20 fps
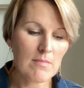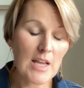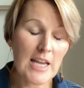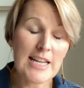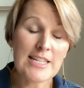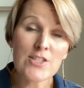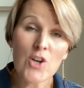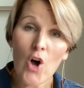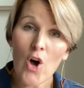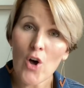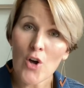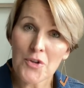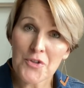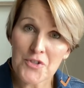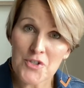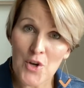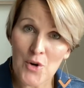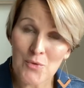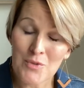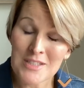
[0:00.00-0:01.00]
It's
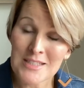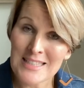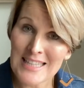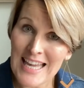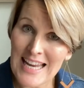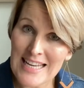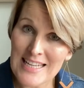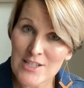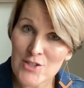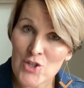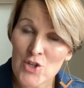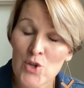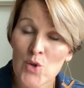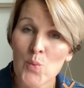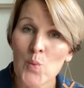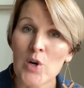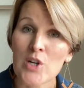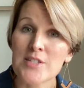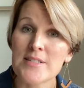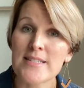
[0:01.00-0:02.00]
also related to the
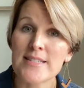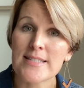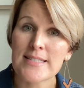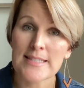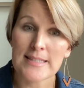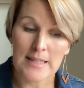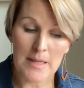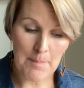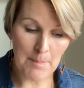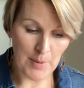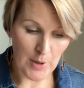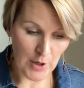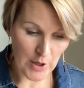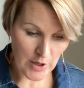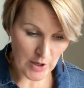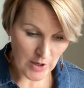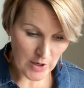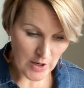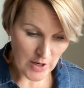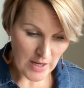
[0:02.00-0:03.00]
word
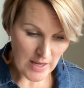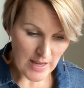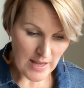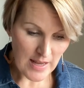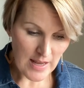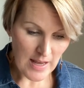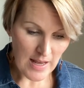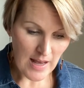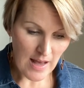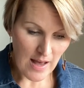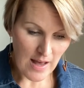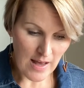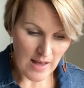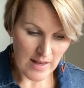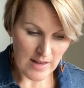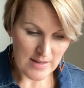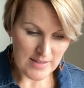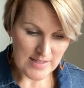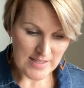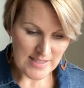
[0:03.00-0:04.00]
slipper, uh,